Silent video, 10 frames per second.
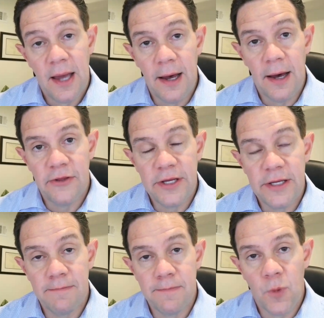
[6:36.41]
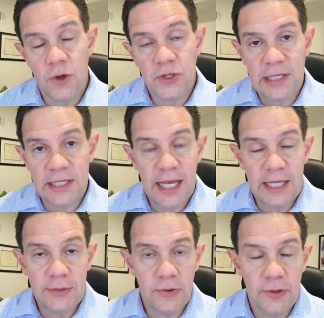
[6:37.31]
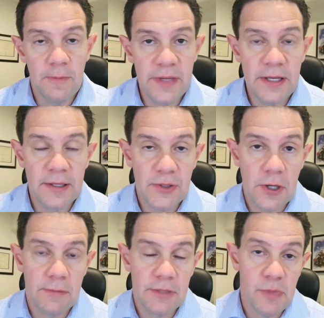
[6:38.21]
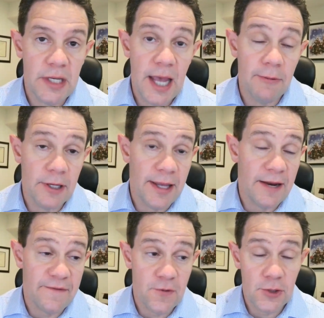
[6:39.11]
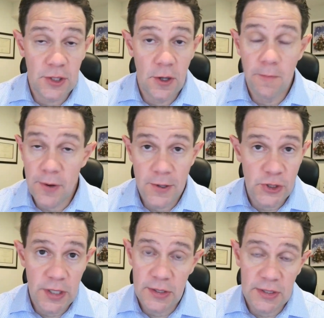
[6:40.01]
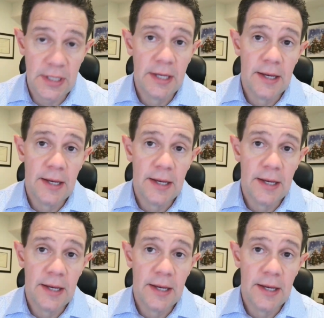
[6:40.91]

uh, the more successful they'll be in terms of being able to get a first home purchase